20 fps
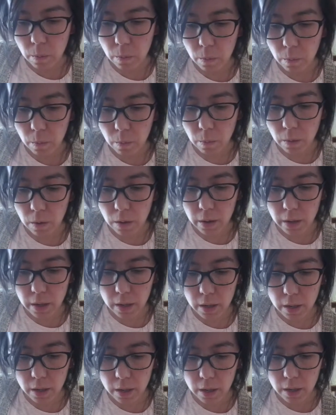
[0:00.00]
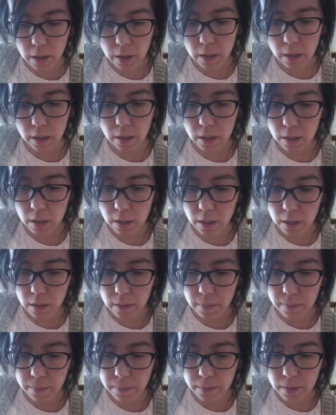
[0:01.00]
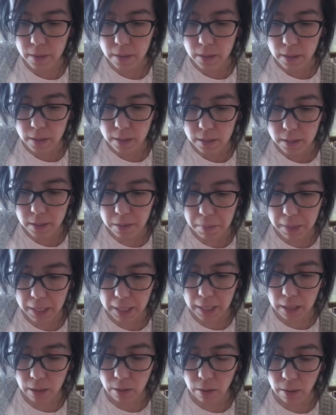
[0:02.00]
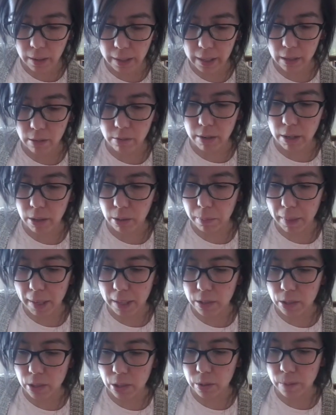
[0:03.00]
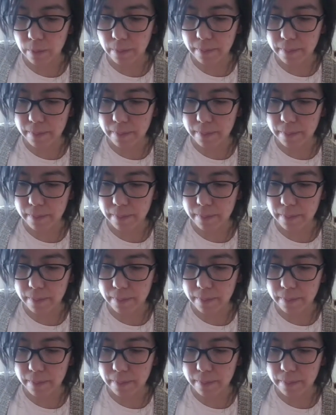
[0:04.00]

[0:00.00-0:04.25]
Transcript: One. To make it look like a real banjo.